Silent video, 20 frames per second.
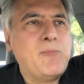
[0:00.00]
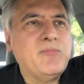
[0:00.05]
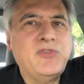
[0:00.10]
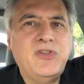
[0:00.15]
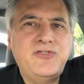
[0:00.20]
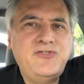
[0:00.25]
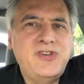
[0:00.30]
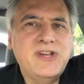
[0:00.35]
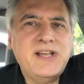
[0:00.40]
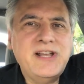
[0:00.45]

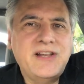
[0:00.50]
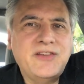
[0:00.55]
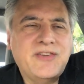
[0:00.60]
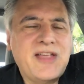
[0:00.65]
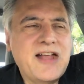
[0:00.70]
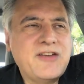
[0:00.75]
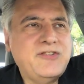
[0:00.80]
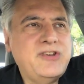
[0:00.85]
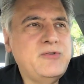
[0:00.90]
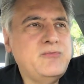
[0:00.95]
The chicken is
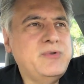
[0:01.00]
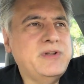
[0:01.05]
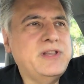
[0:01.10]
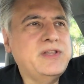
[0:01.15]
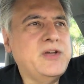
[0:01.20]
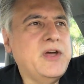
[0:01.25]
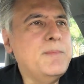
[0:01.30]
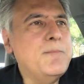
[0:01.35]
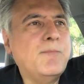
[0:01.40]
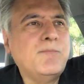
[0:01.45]
actually
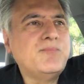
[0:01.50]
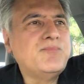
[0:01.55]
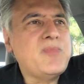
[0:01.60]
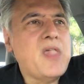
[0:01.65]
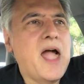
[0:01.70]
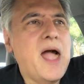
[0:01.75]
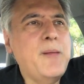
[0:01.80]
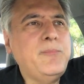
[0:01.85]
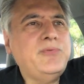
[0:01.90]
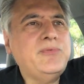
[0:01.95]
really good.
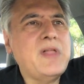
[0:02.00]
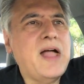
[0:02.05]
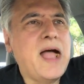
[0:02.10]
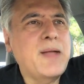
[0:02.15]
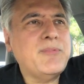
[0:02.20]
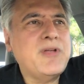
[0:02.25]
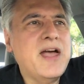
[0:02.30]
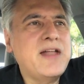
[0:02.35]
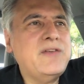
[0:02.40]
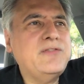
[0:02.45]

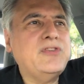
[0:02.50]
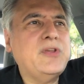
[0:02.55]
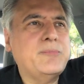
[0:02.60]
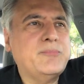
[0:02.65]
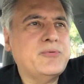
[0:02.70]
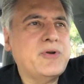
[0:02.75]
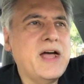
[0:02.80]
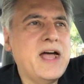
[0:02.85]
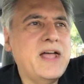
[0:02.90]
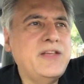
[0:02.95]
I'm kind of
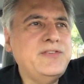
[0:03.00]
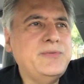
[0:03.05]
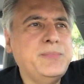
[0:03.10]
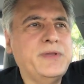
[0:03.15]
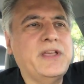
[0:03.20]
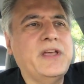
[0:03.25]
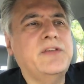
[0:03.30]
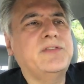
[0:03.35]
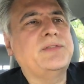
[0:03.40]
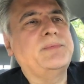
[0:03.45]
surprised
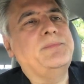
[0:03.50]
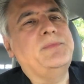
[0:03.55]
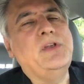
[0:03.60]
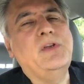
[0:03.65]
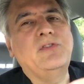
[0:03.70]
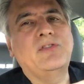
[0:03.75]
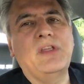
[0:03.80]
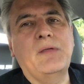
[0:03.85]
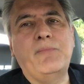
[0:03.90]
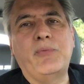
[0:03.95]
because
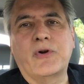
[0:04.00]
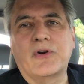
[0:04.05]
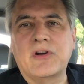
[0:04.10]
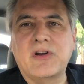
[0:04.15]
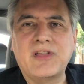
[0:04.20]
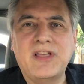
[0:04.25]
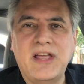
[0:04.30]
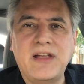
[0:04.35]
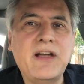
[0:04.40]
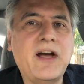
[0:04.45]
usually
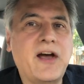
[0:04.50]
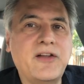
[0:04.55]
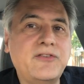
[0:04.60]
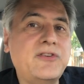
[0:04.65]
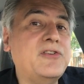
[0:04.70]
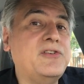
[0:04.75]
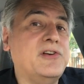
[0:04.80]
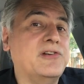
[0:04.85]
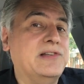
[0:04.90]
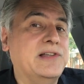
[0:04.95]
Burger King
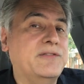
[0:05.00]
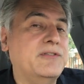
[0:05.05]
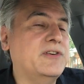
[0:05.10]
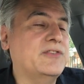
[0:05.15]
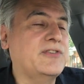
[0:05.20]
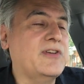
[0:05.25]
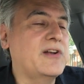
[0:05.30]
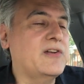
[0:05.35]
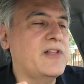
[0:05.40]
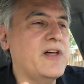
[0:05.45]

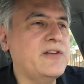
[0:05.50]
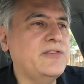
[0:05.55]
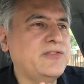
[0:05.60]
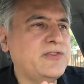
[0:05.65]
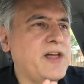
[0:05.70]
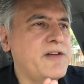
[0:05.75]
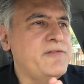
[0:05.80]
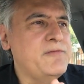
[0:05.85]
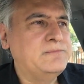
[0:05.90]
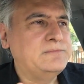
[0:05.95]
under-delivers on a lot of
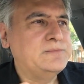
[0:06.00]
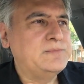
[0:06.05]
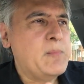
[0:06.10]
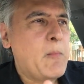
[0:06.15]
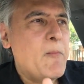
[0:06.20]
stuff.